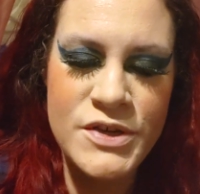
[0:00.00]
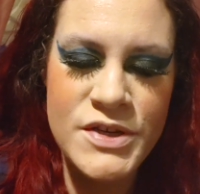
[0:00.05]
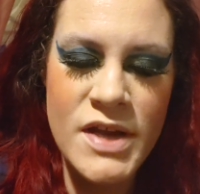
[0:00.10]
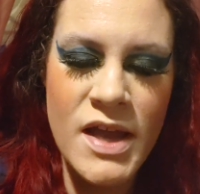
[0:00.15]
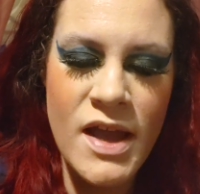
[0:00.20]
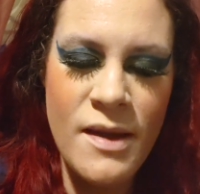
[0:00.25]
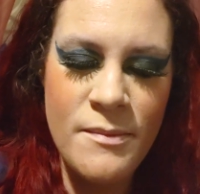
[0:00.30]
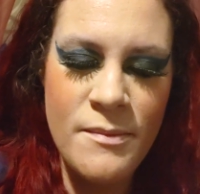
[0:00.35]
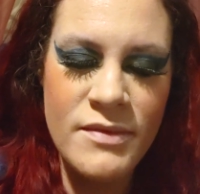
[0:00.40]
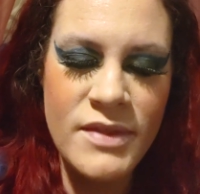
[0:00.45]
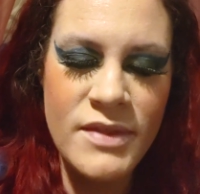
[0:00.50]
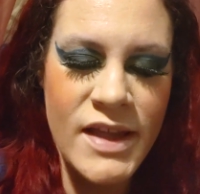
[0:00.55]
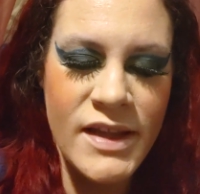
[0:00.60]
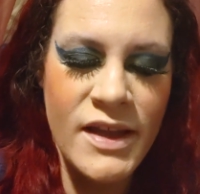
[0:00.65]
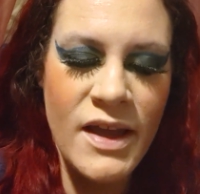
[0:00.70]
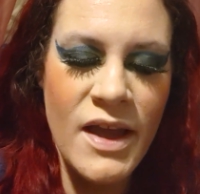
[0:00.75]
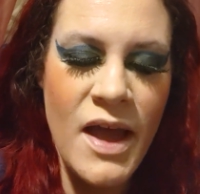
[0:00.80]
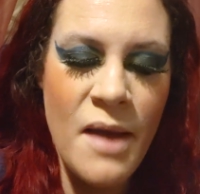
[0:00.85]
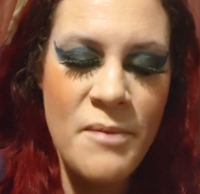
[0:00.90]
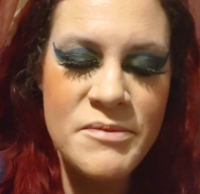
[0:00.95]
which I'm
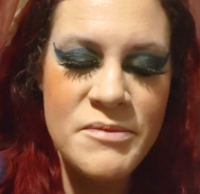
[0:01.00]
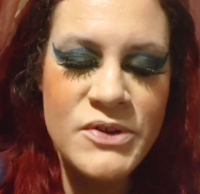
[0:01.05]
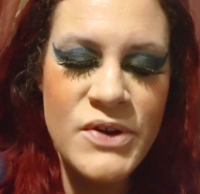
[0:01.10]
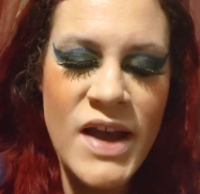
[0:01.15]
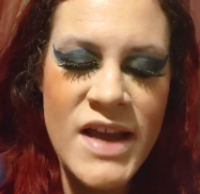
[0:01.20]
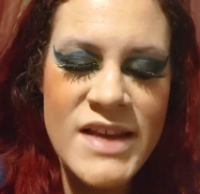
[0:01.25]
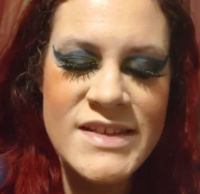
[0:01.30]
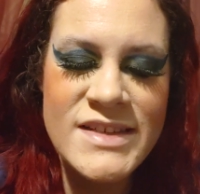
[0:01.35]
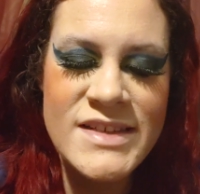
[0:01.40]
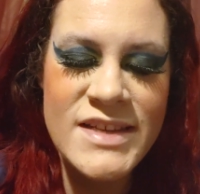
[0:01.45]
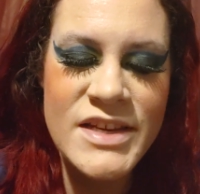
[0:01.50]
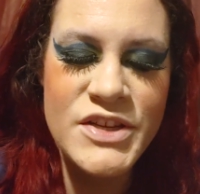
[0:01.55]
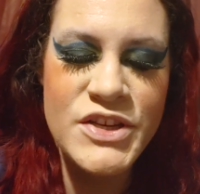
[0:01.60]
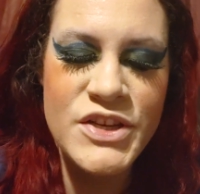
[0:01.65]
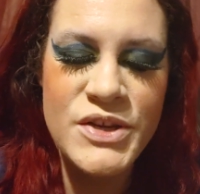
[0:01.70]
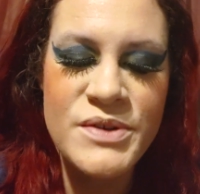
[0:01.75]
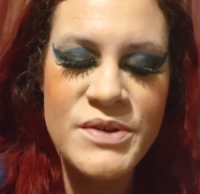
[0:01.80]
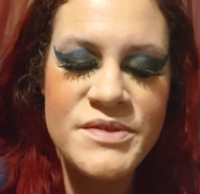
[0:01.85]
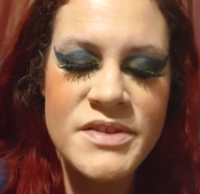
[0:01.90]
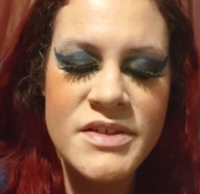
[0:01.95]
so
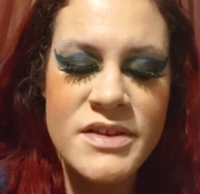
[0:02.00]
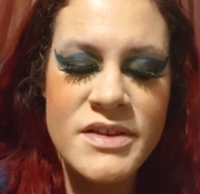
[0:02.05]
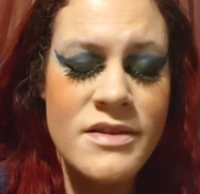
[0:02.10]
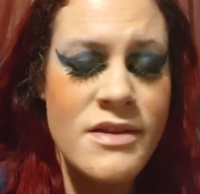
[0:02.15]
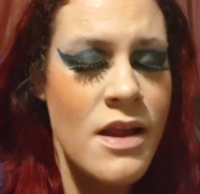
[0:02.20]
hesitant to use,